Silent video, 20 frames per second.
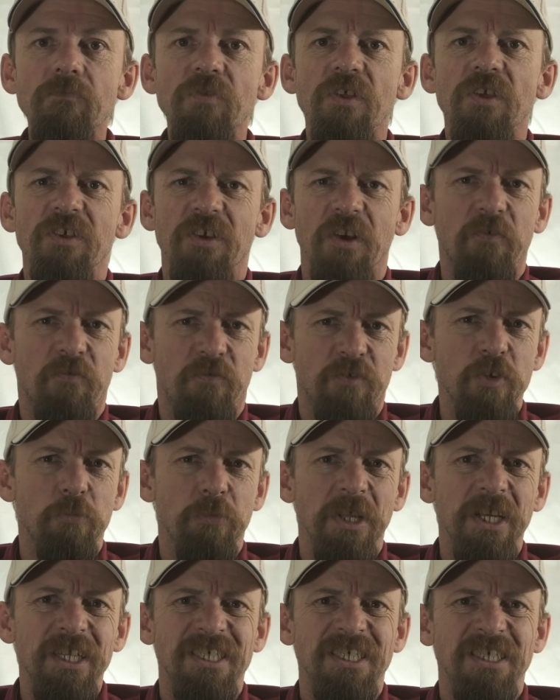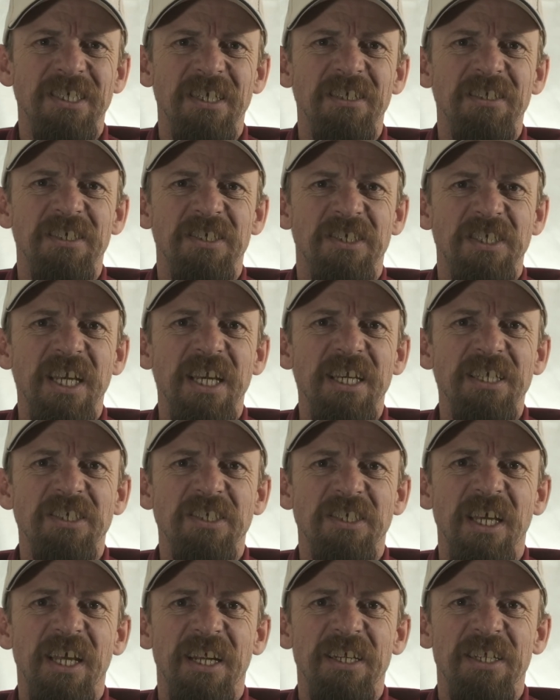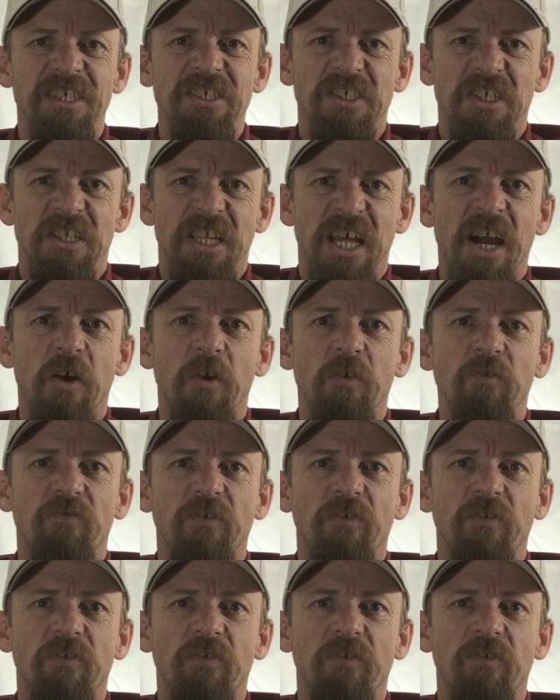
There are a few places in the States that it is allowed